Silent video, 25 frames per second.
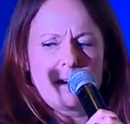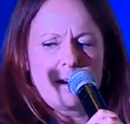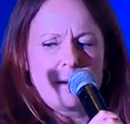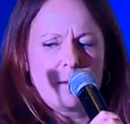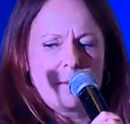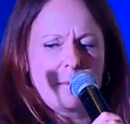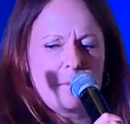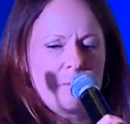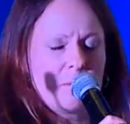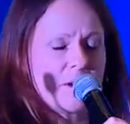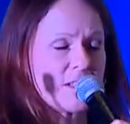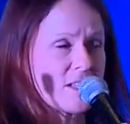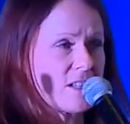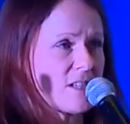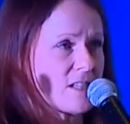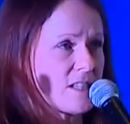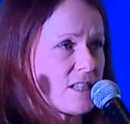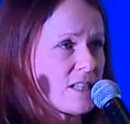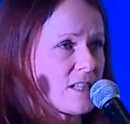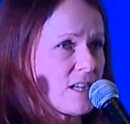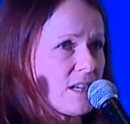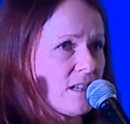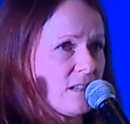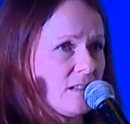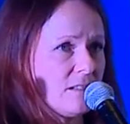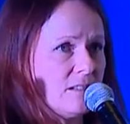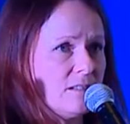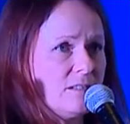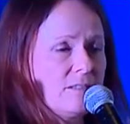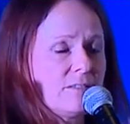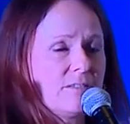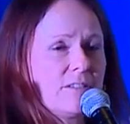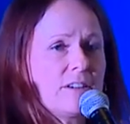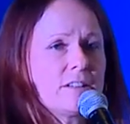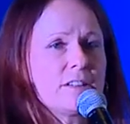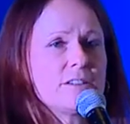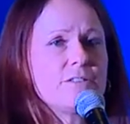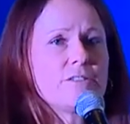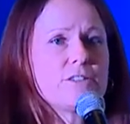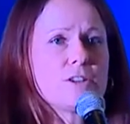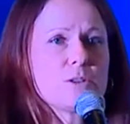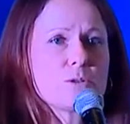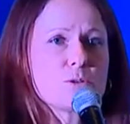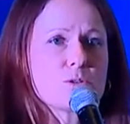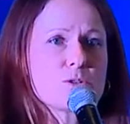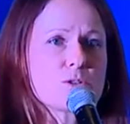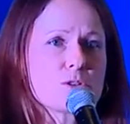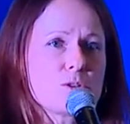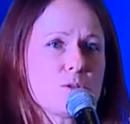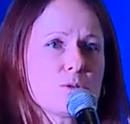But still, very few
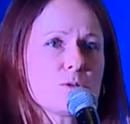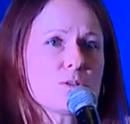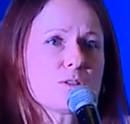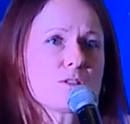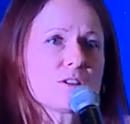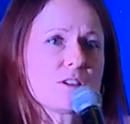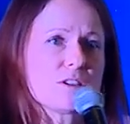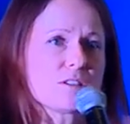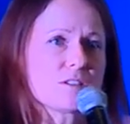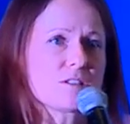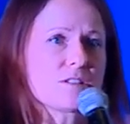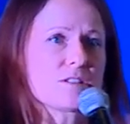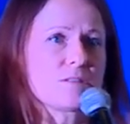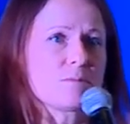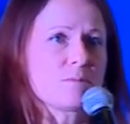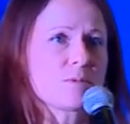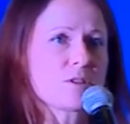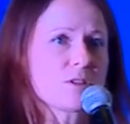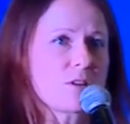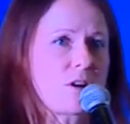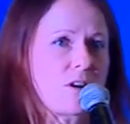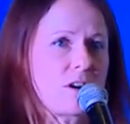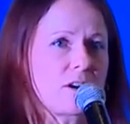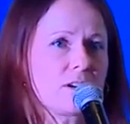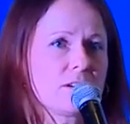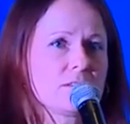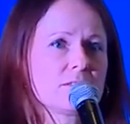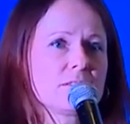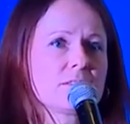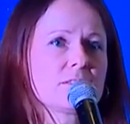school systems are.